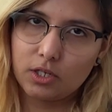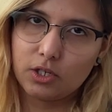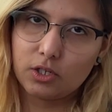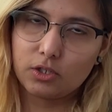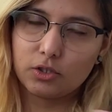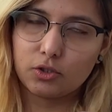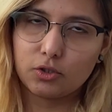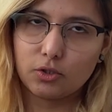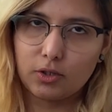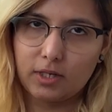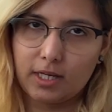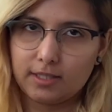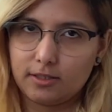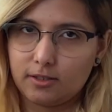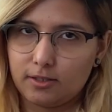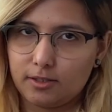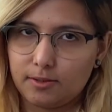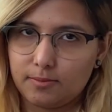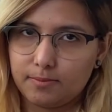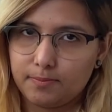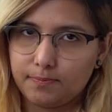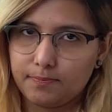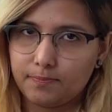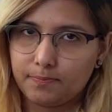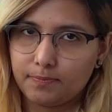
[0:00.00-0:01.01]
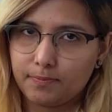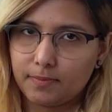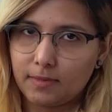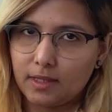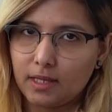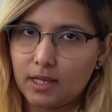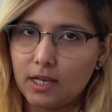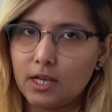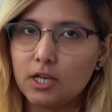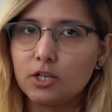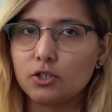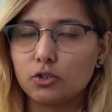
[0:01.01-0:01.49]
together.
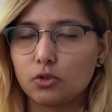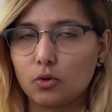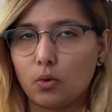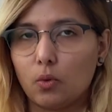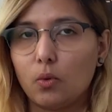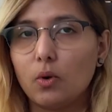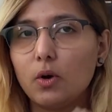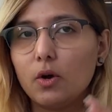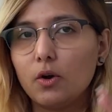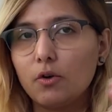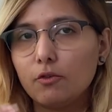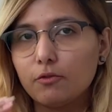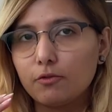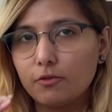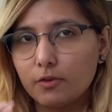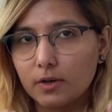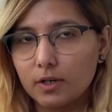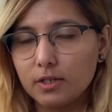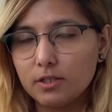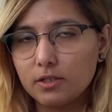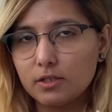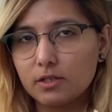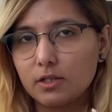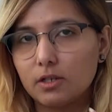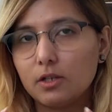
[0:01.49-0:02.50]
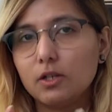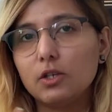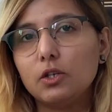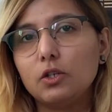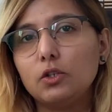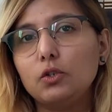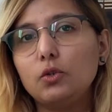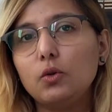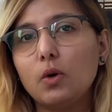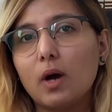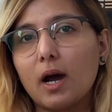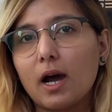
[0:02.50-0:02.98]
So, first,
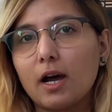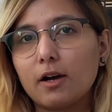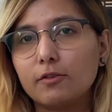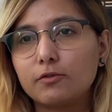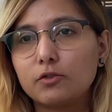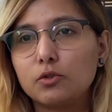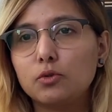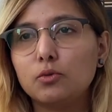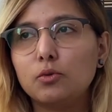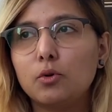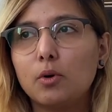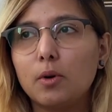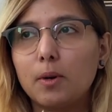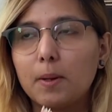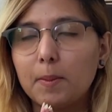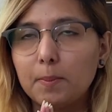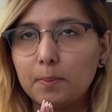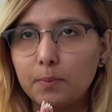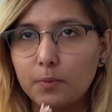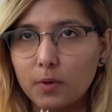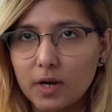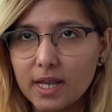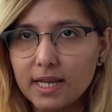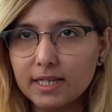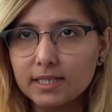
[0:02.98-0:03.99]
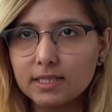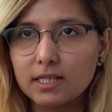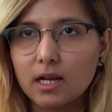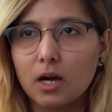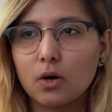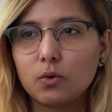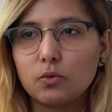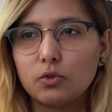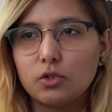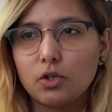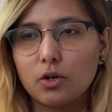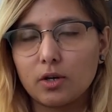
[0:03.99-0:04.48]
you have to break
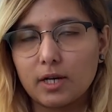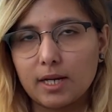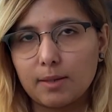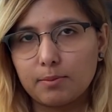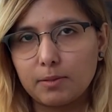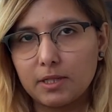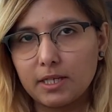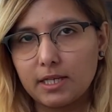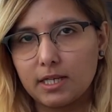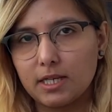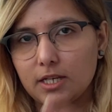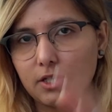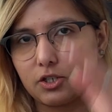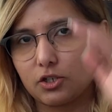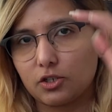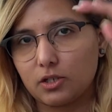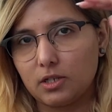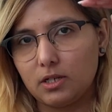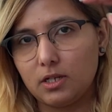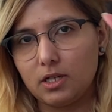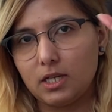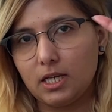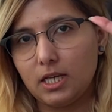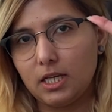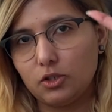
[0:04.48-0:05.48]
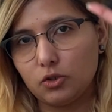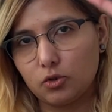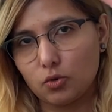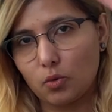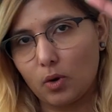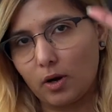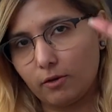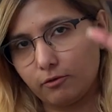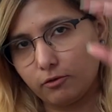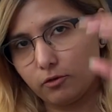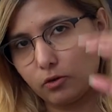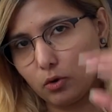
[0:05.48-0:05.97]
down your application into
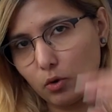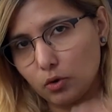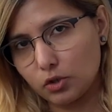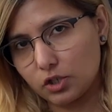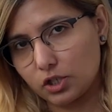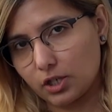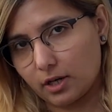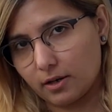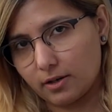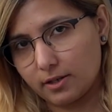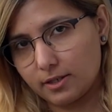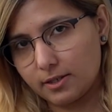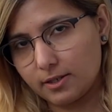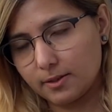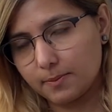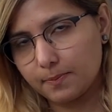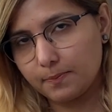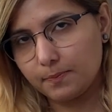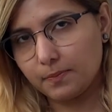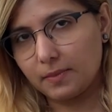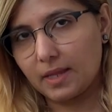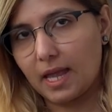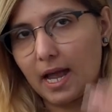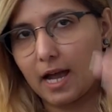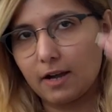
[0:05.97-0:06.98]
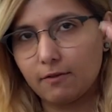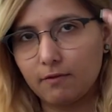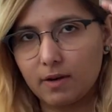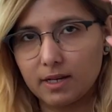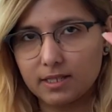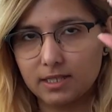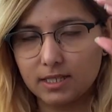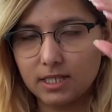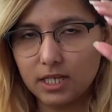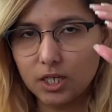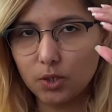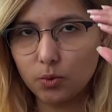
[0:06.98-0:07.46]
a flowchart, have a
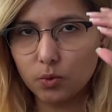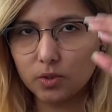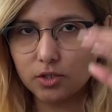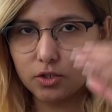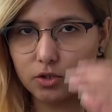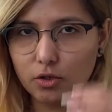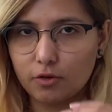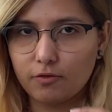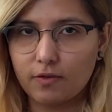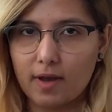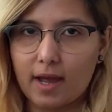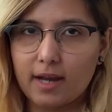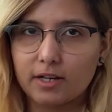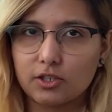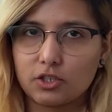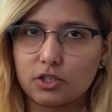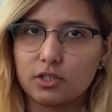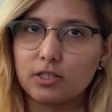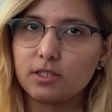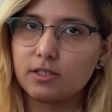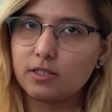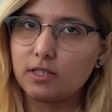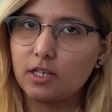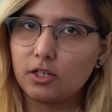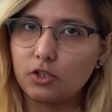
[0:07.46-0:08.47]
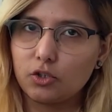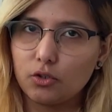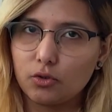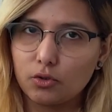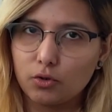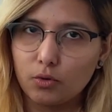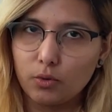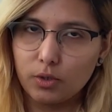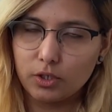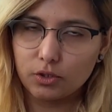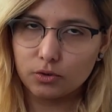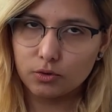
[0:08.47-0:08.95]
sequence of actions that you're
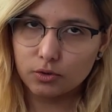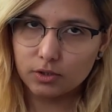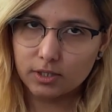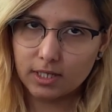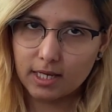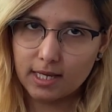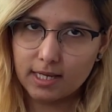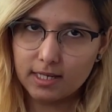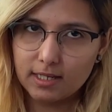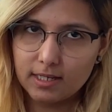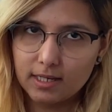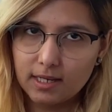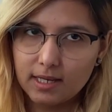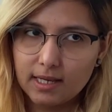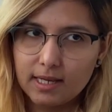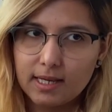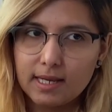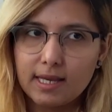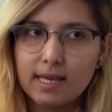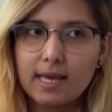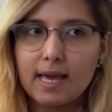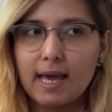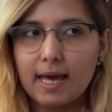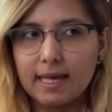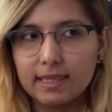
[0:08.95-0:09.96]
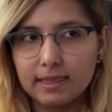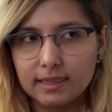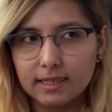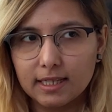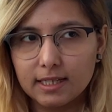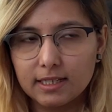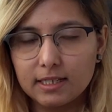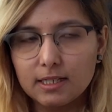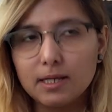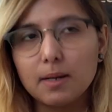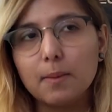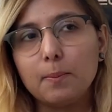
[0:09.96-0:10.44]
going to take, and
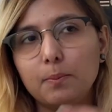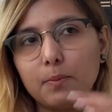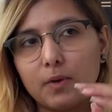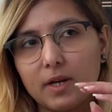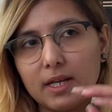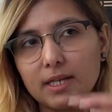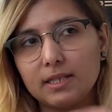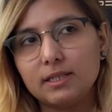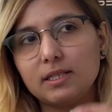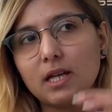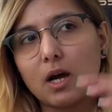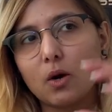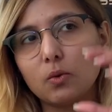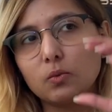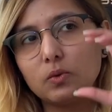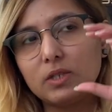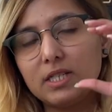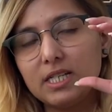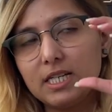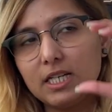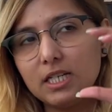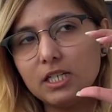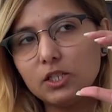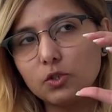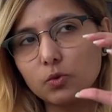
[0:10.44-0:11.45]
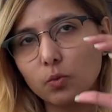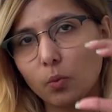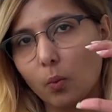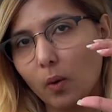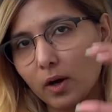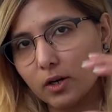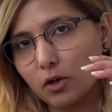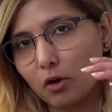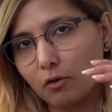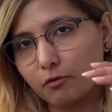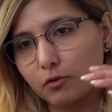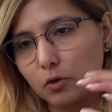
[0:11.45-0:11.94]
then break down each one
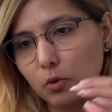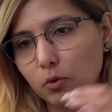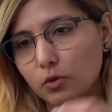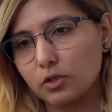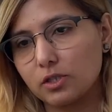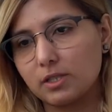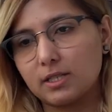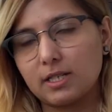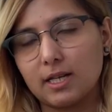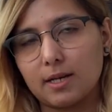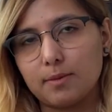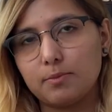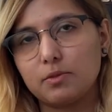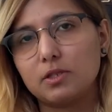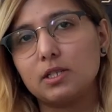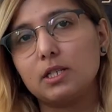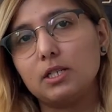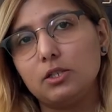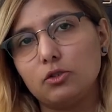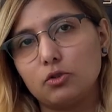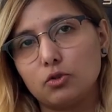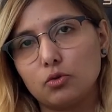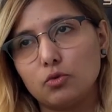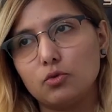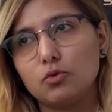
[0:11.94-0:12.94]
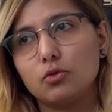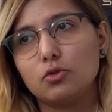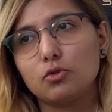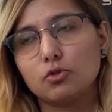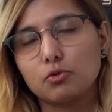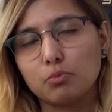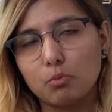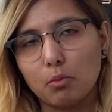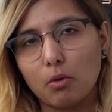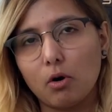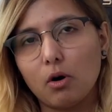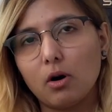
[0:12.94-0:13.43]
of those steps into
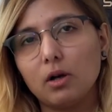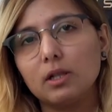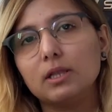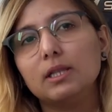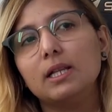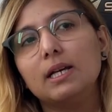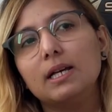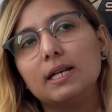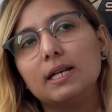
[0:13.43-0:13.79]
small,